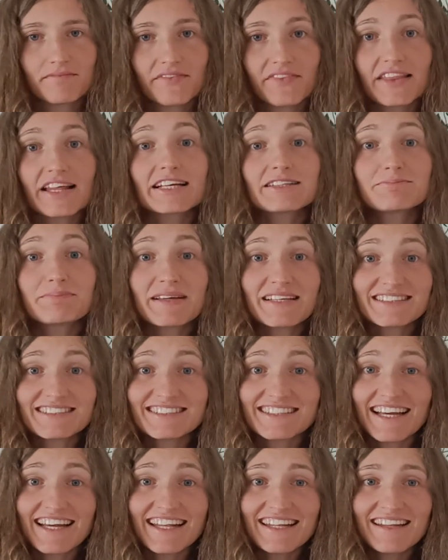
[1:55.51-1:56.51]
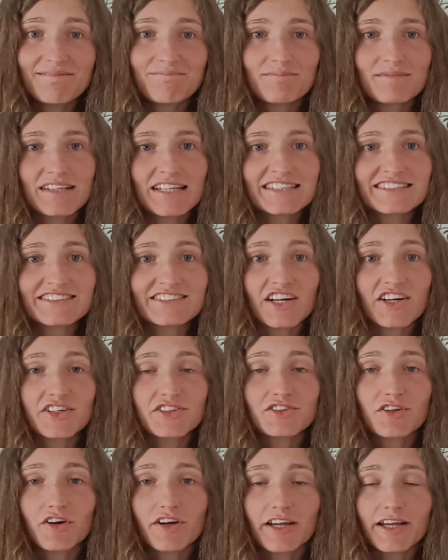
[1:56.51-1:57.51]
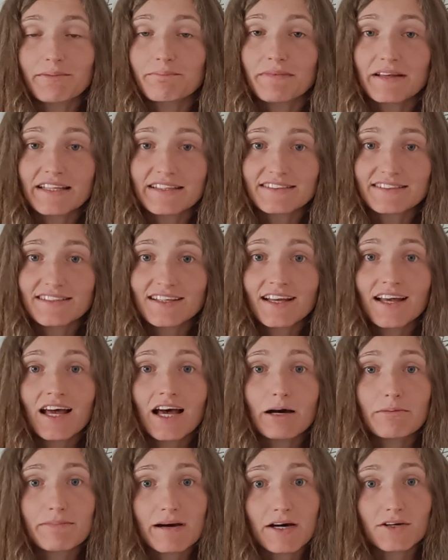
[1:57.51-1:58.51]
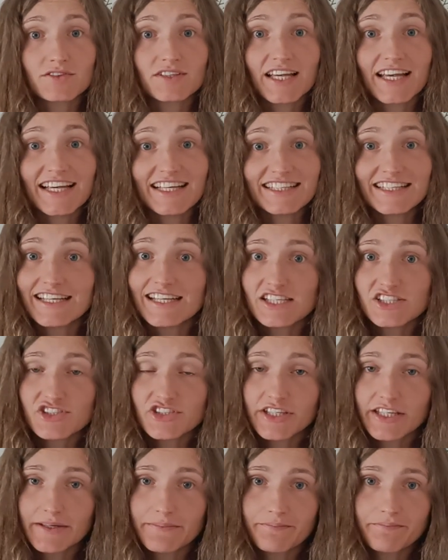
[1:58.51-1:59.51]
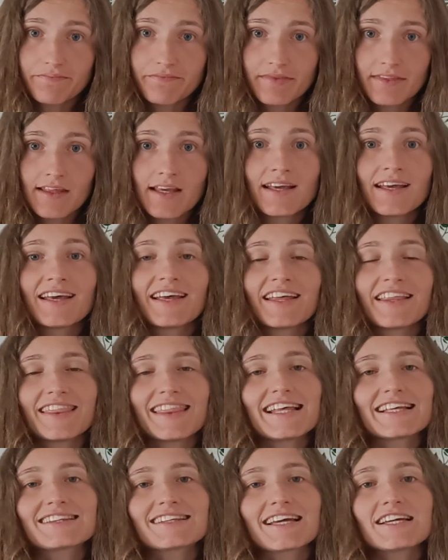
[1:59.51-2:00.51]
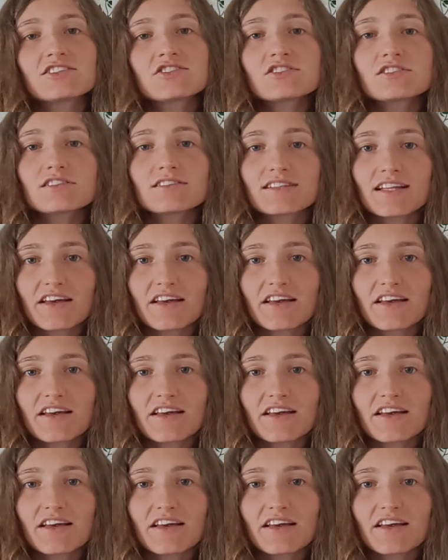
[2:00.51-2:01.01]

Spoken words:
That being said, let's start talking a bit about ADHD. The attention